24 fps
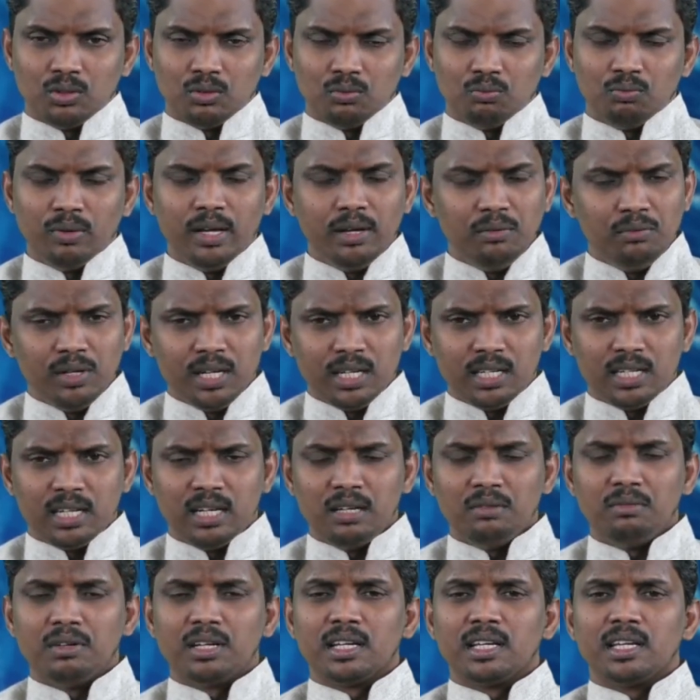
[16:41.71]
When we are
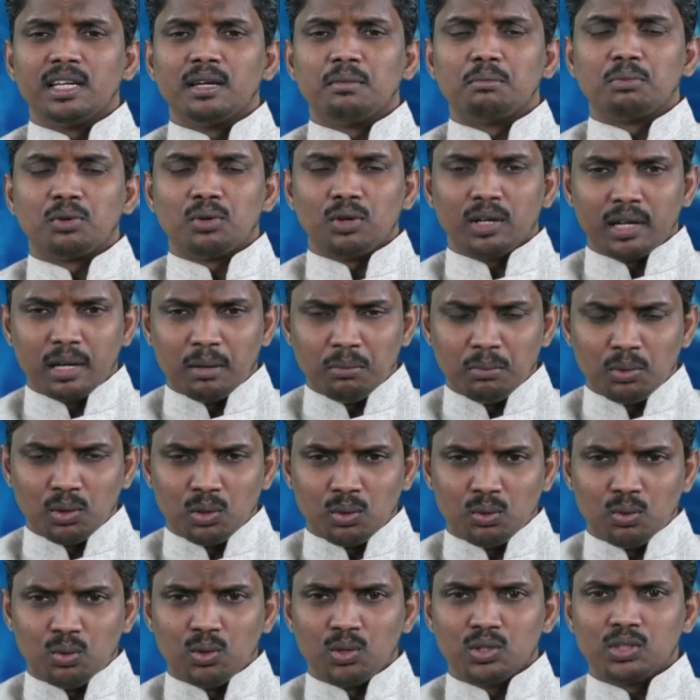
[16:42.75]
delivering a program or
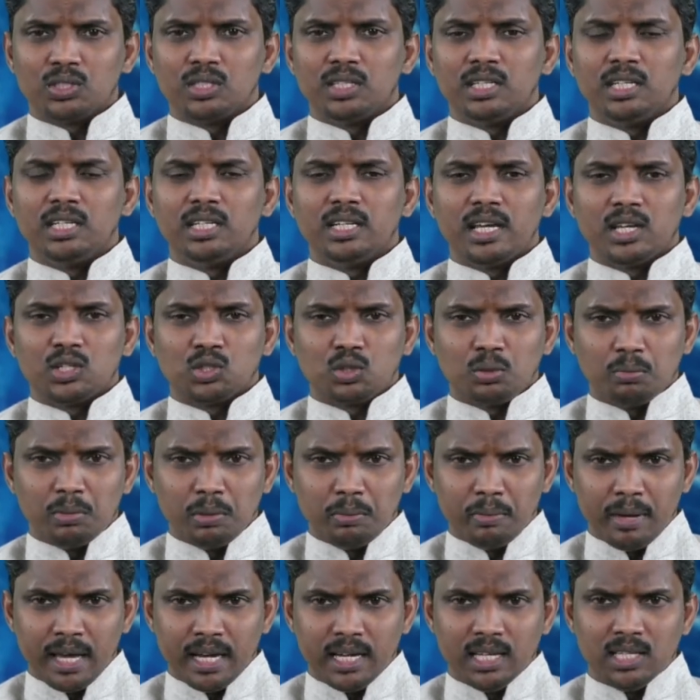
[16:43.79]
course, it has to be
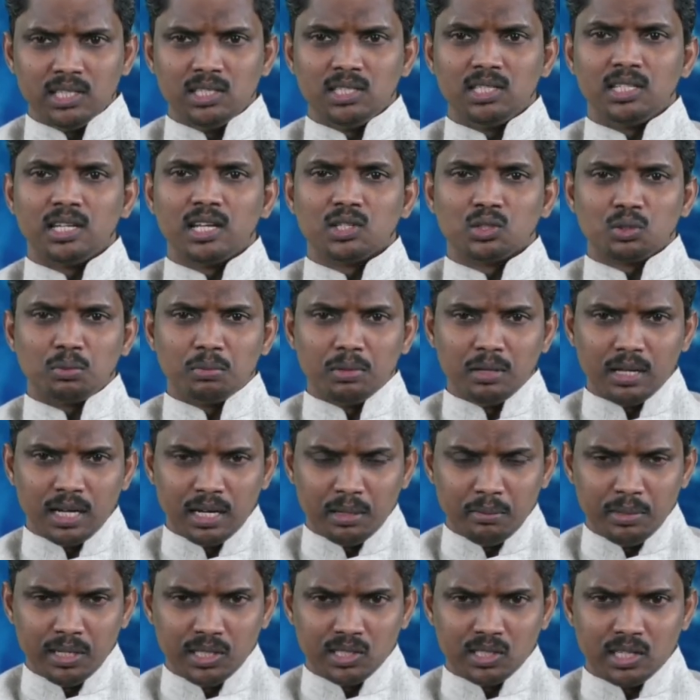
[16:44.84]
managed, it has to be
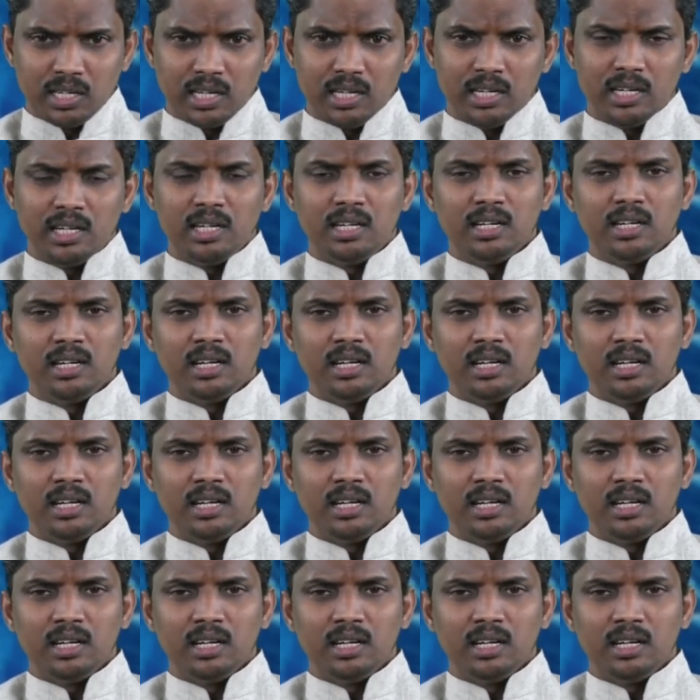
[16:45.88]
administered,